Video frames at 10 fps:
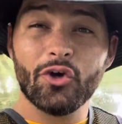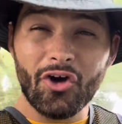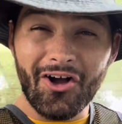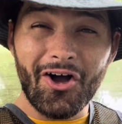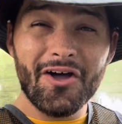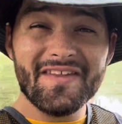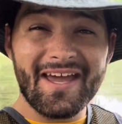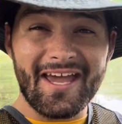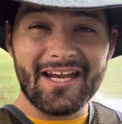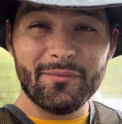All the
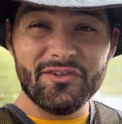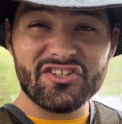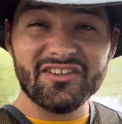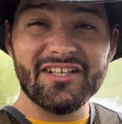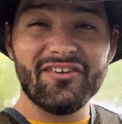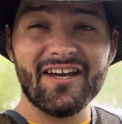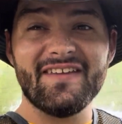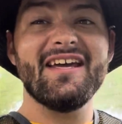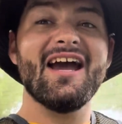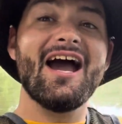animals are living on
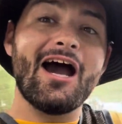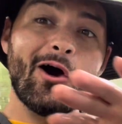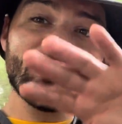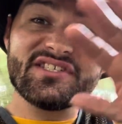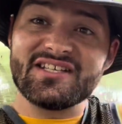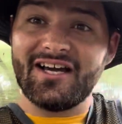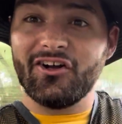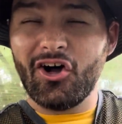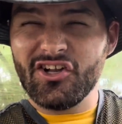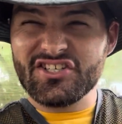the outside,
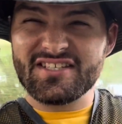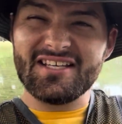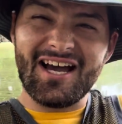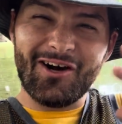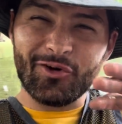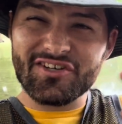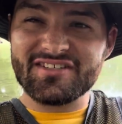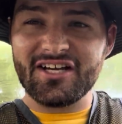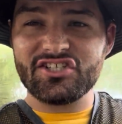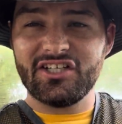all just the outer
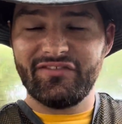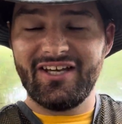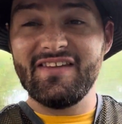section of it.